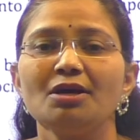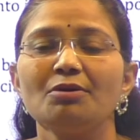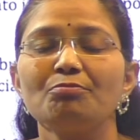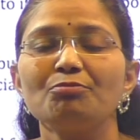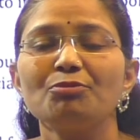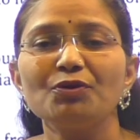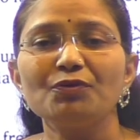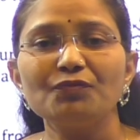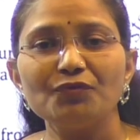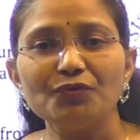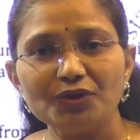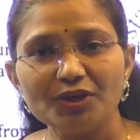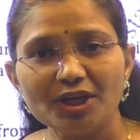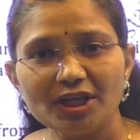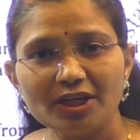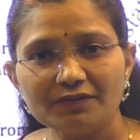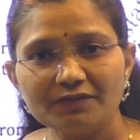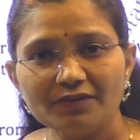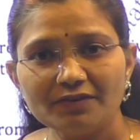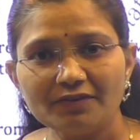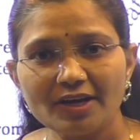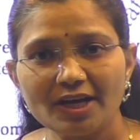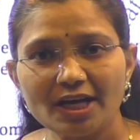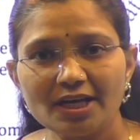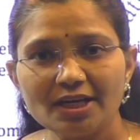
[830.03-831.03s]
before
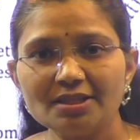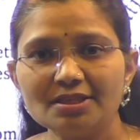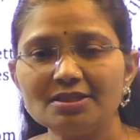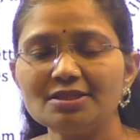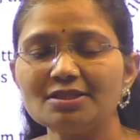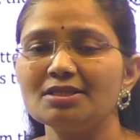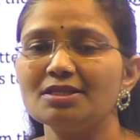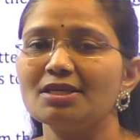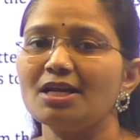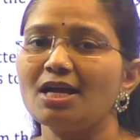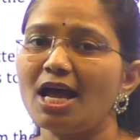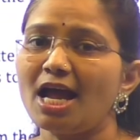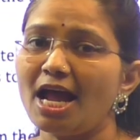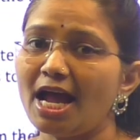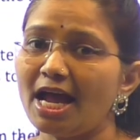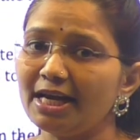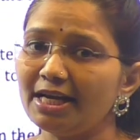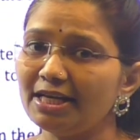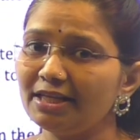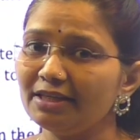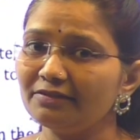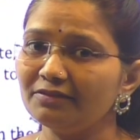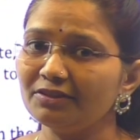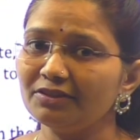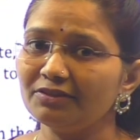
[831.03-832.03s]
equivalence,
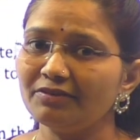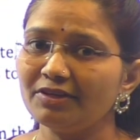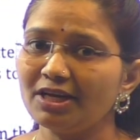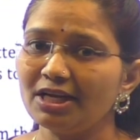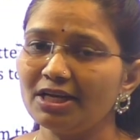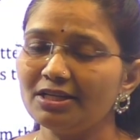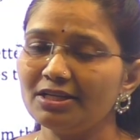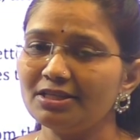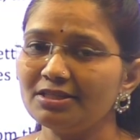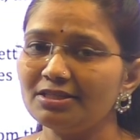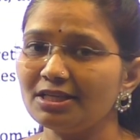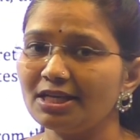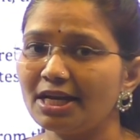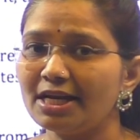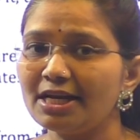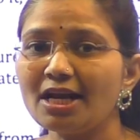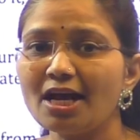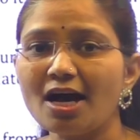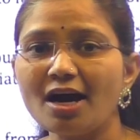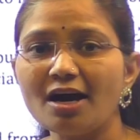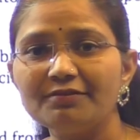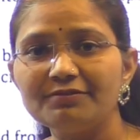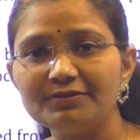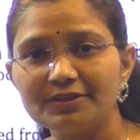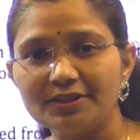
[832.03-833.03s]
at equivalence, and
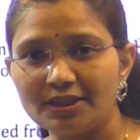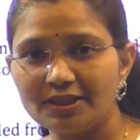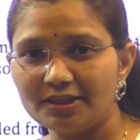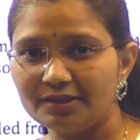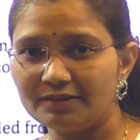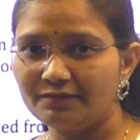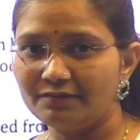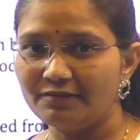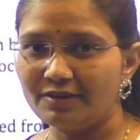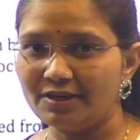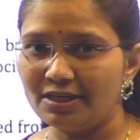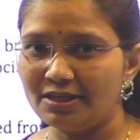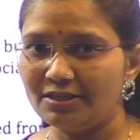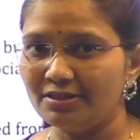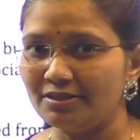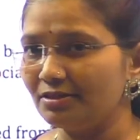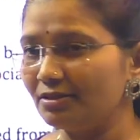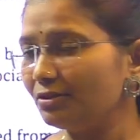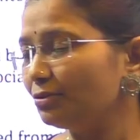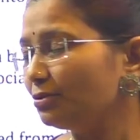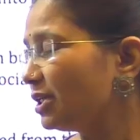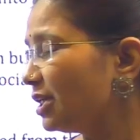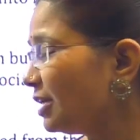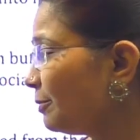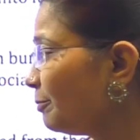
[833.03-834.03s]
after equivalence.
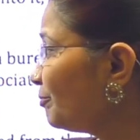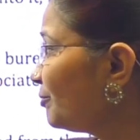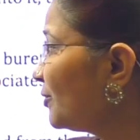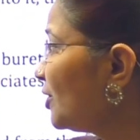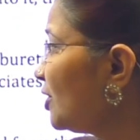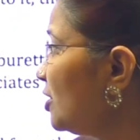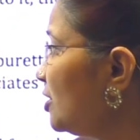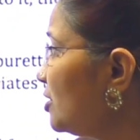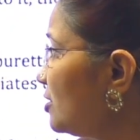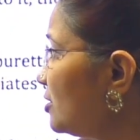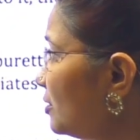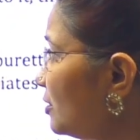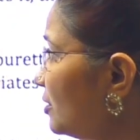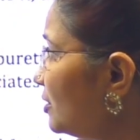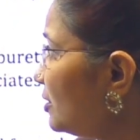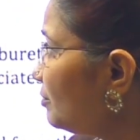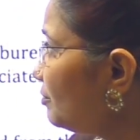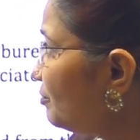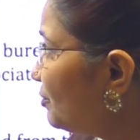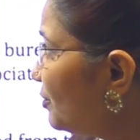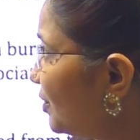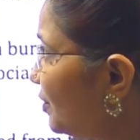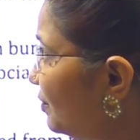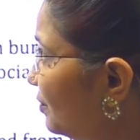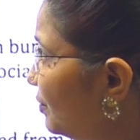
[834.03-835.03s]
Okay, so
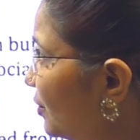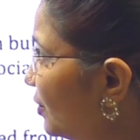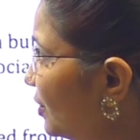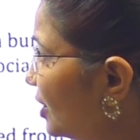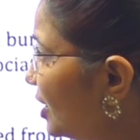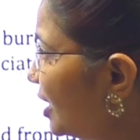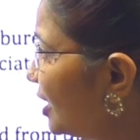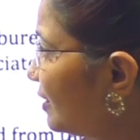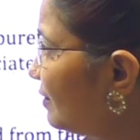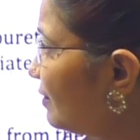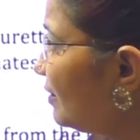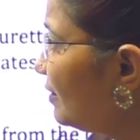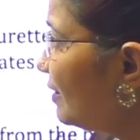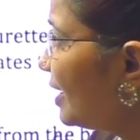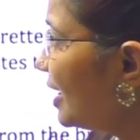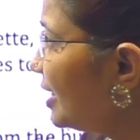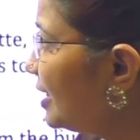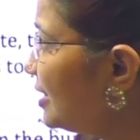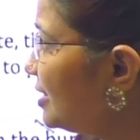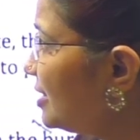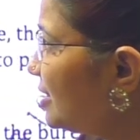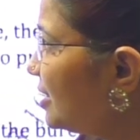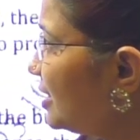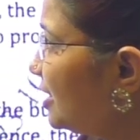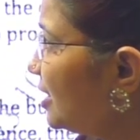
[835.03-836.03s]
before
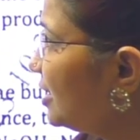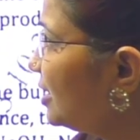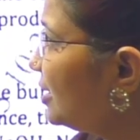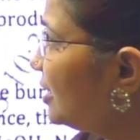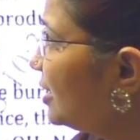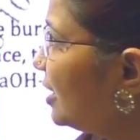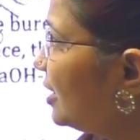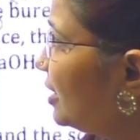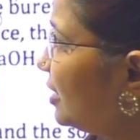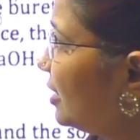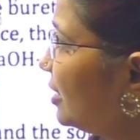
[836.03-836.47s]
equivalence, here